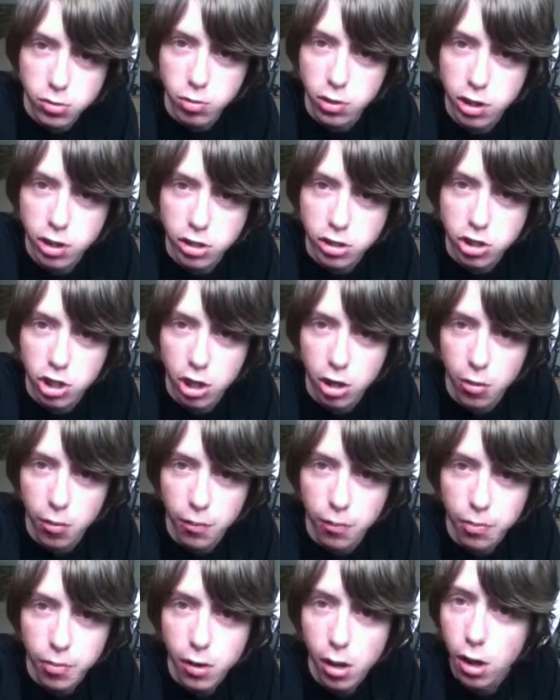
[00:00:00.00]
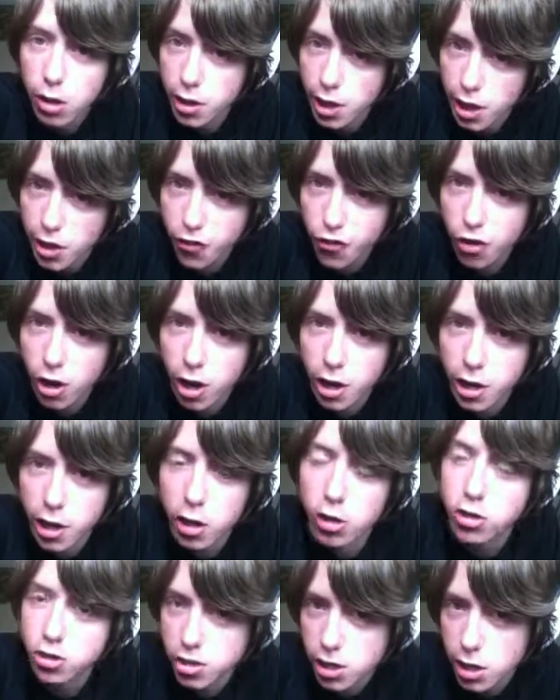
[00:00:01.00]
week's show, next Friday
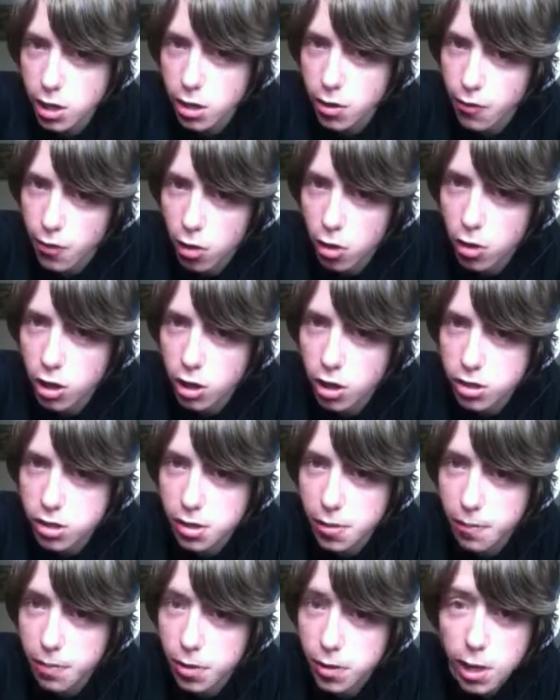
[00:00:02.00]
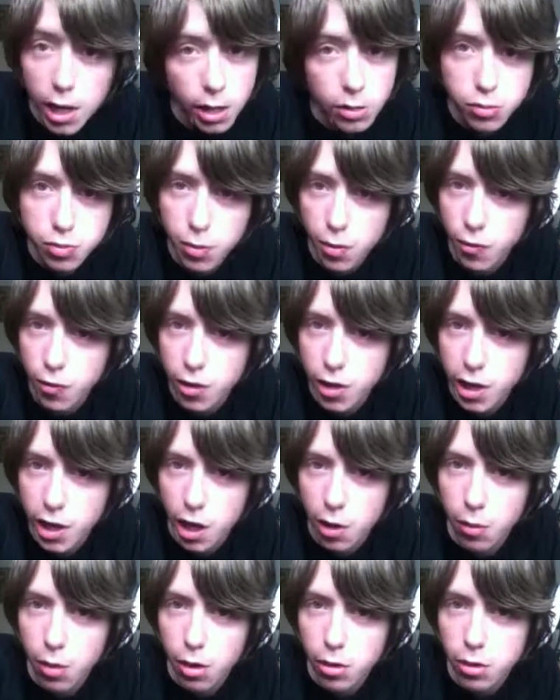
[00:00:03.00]
on the 2nd of August. I'm
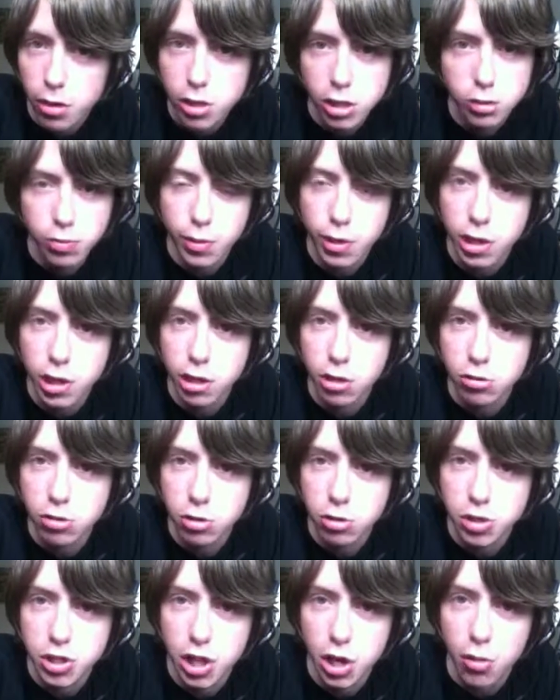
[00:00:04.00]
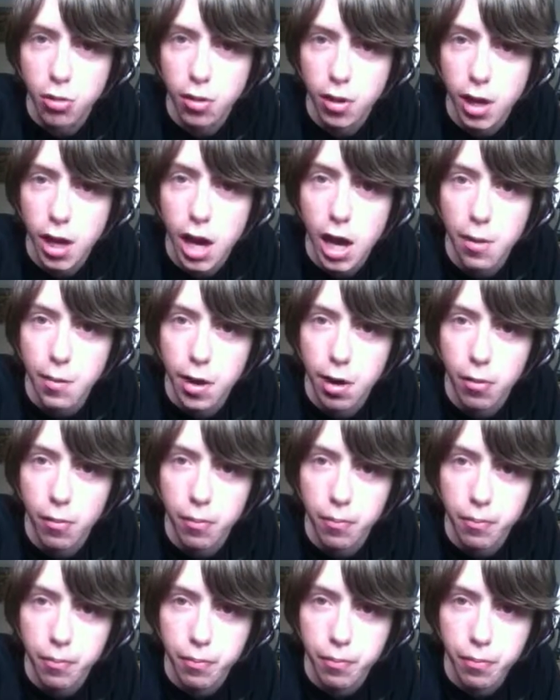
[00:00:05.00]
SmallFunnyGuy1. This has been the YouTube show. I'm
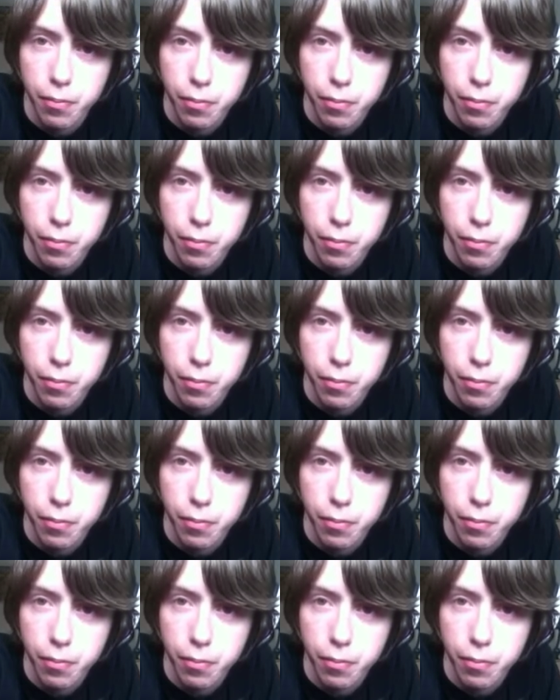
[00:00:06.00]
out.